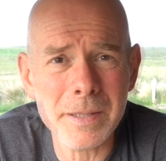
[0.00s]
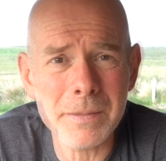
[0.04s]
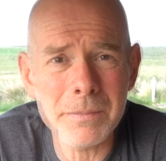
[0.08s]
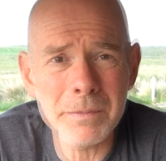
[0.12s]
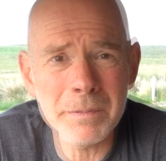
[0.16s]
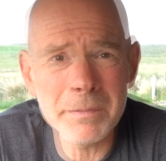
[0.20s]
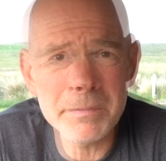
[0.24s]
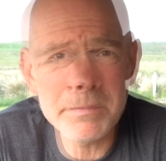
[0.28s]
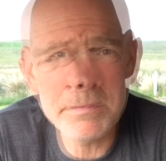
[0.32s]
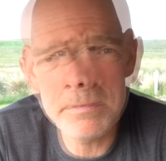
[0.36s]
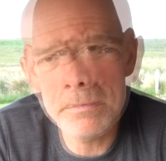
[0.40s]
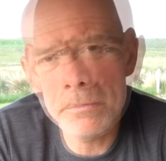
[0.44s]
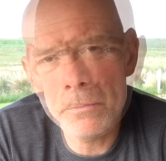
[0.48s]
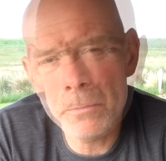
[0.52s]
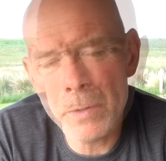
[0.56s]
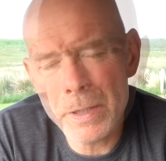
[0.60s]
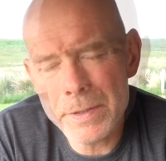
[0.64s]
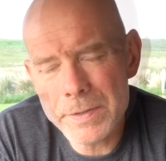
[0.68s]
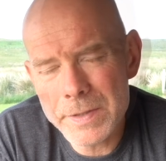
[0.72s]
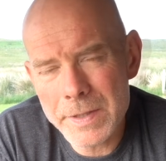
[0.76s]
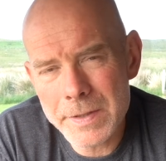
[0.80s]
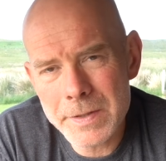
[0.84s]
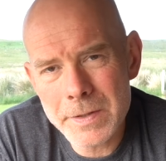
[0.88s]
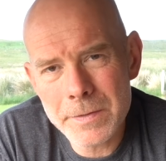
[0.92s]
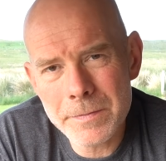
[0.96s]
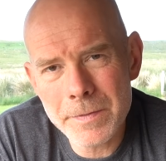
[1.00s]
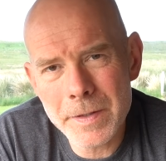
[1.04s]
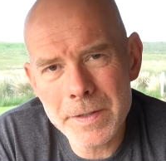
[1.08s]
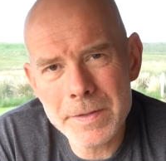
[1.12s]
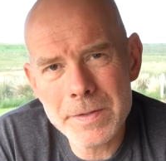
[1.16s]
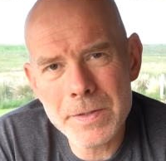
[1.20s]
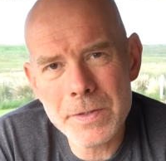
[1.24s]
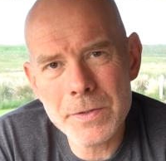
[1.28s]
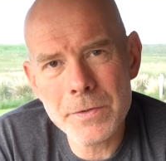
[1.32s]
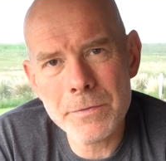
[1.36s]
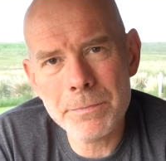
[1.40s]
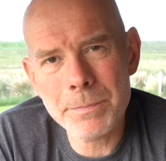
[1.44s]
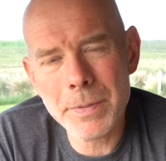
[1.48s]
One
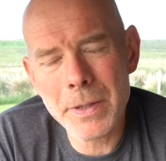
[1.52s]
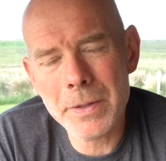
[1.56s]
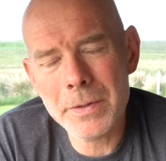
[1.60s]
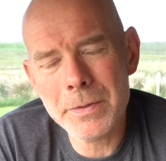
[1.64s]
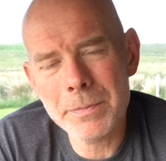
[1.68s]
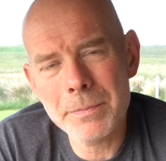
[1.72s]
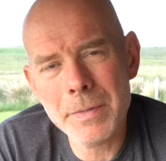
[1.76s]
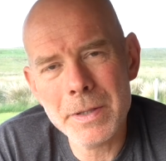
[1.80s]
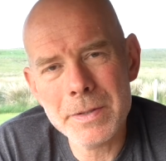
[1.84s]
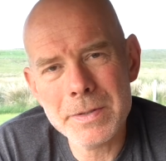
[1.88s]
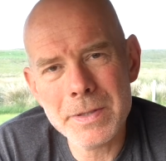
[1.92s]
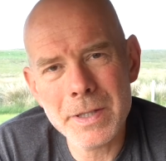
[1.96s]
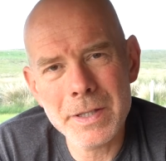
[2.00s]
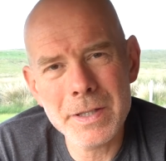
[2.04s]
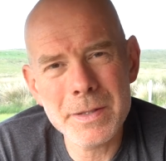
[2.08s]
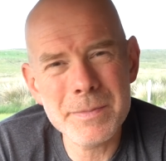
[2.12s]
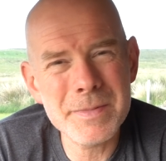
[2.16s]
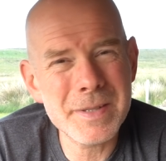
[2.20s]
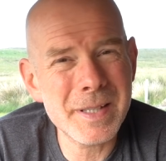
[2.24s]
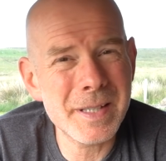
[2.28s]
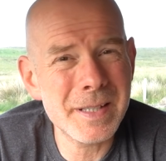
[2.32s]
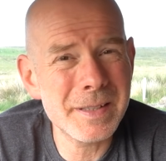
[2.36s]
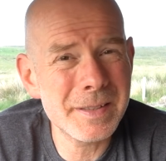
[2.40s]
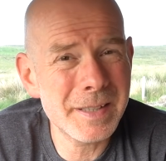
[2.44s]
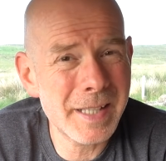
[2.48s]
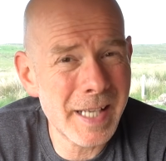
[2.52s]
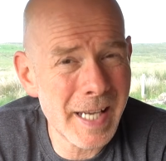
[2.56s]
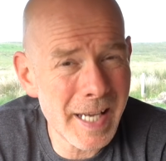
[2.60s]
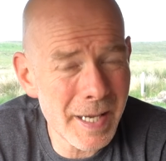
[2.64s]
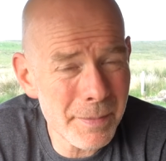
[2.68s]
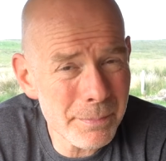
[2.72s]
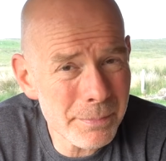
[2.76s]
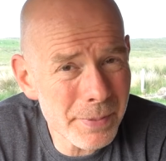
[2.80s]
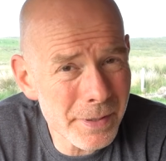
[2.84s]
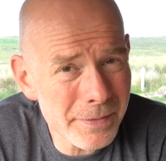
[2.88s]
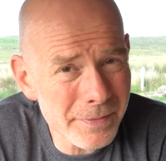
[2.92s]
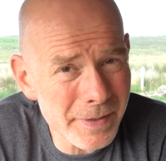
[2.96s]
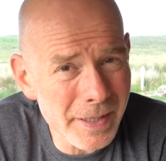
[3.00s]
disadvantage of both motorhomes and
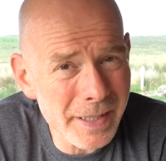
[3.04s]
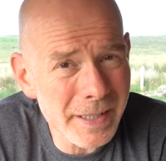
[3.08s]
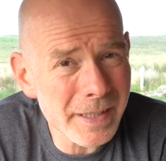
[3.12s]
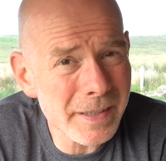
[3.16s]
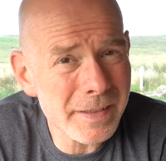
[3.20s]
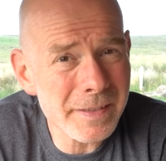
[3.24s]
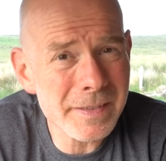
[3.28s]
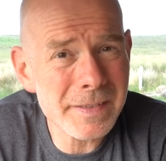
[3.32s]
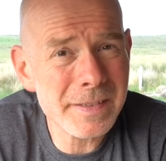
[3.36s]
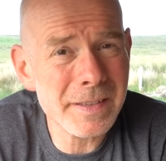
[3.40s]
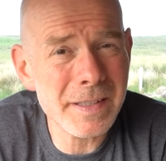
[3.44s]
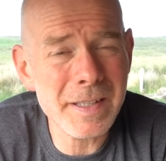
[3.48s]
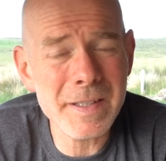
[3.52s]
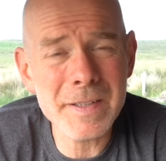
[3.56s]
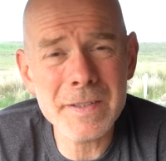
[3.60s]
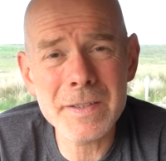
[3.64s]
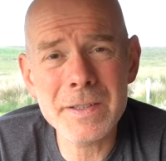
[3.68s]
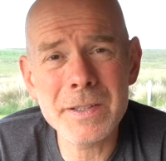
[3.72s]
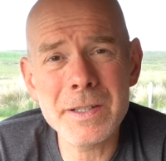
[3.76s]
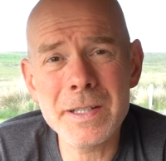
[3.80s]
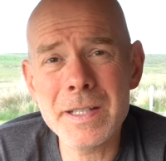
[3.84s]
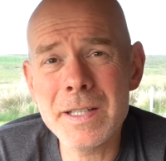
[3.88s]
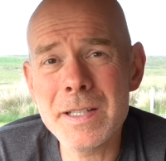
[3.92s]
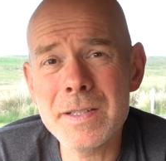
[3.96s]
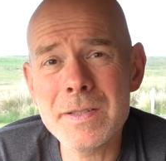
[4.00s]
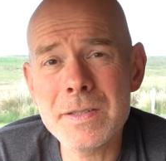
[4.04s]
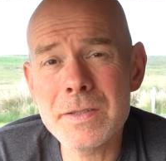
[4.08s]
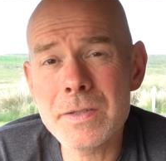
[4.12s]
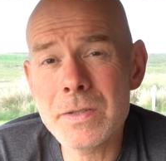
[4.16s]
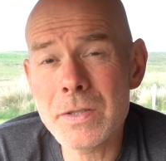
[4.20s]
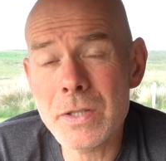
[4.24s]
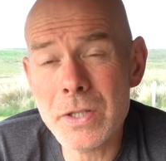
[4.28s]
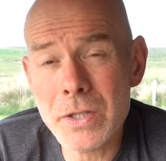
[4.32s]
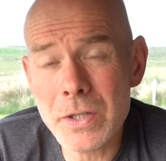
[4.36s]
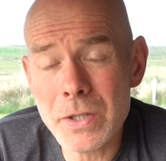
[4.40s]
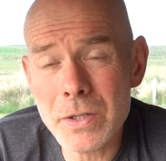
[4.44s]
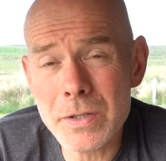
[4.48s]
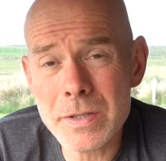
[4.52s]
campervans is
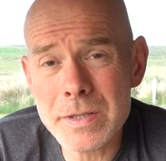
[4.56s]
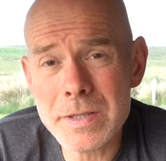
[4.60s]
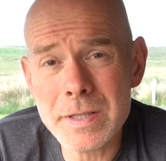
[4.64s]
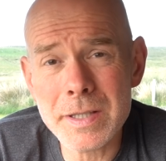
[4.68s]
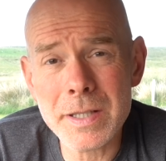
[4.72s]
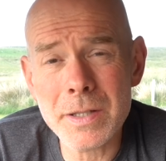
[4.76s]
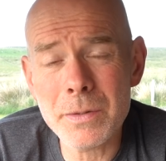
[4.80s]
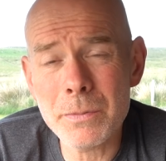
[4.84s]
security.